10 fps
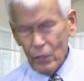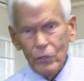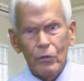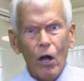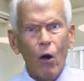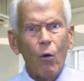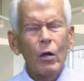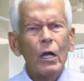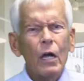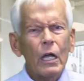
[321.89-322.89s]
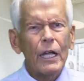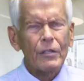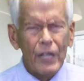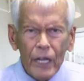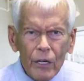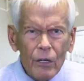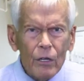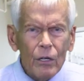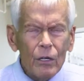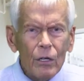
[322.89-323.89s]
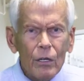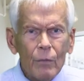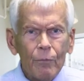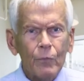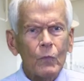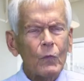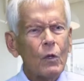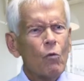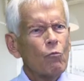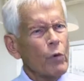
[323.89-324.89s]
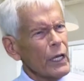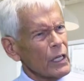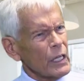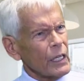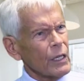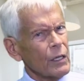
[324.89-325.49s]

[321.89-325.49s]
You go, it did? Really?